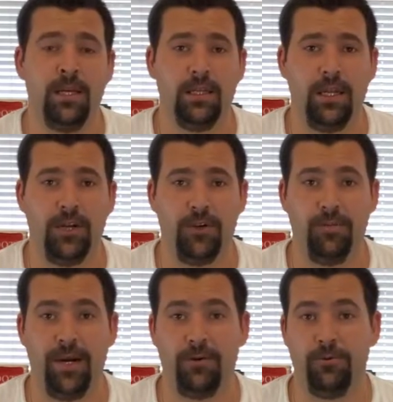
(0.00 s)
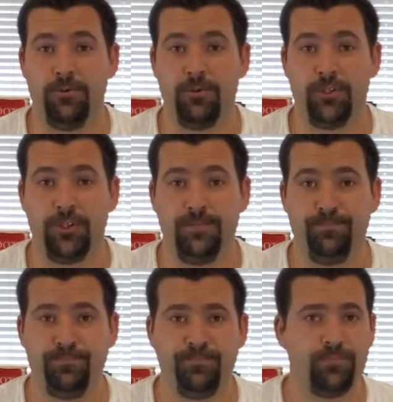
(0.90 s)
a lot of good micronutrition.
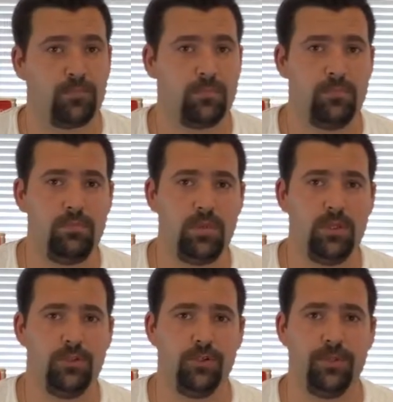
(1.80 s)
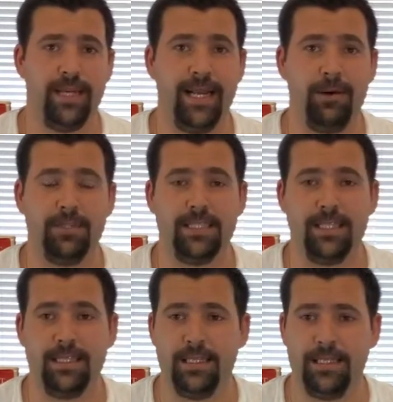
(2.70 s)
So with that, I would
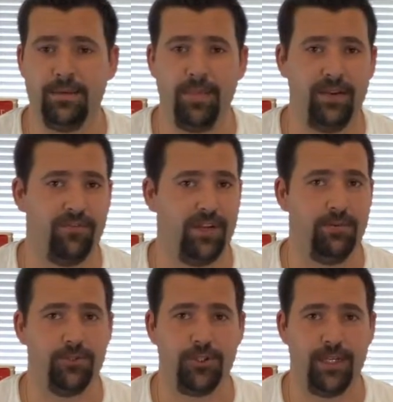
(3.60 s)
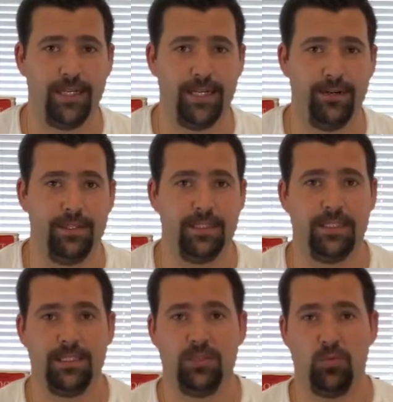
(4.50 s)
say the main flavors you're getting out of
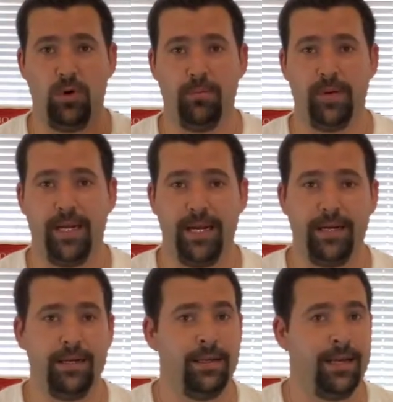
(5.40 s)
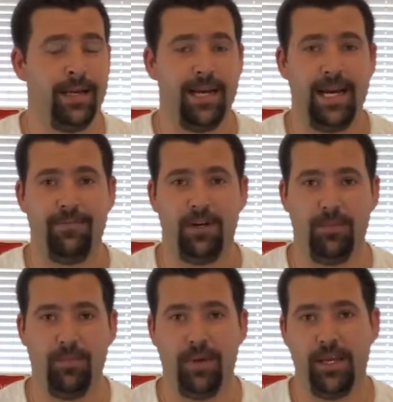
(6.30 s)
this is 1 banana, half a
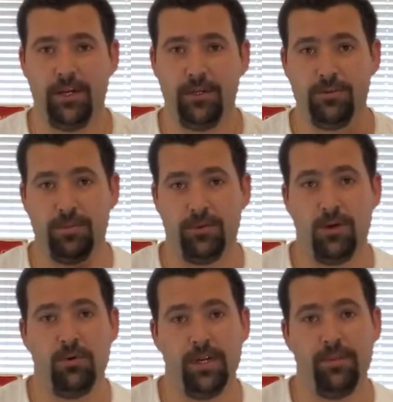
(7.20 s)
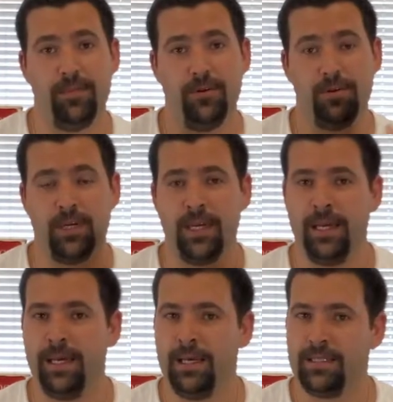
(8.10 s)
cup of mango, some coconut milk.
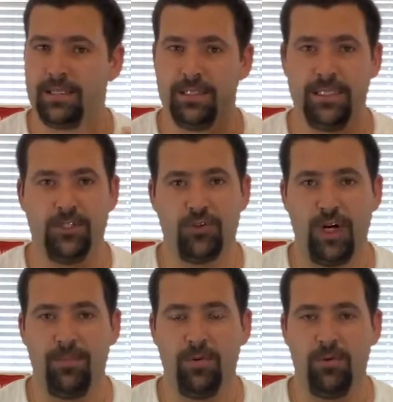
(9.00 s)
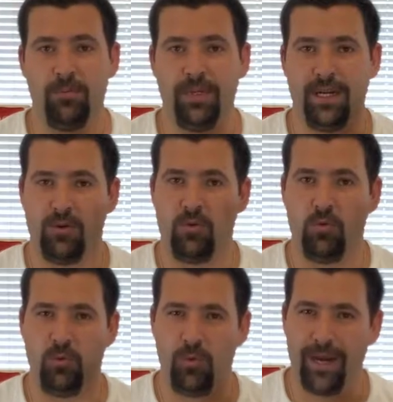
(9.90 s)
It's going to taste tropical, but not
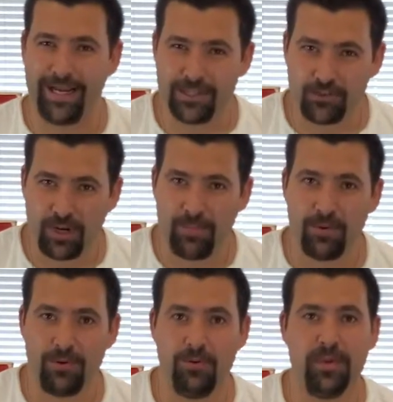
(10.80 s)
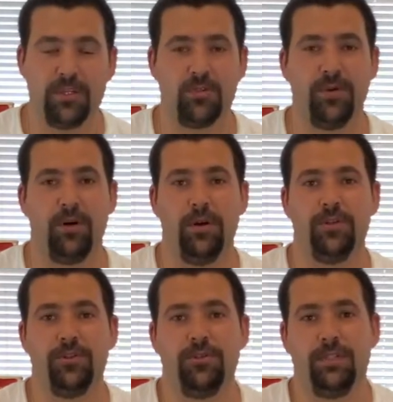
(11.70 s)
quite as tropical because we are
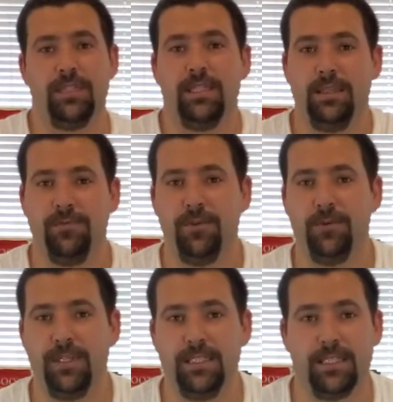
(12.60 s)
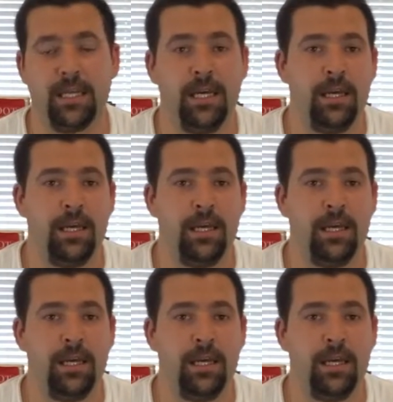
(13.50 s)
introducing the leafy greens.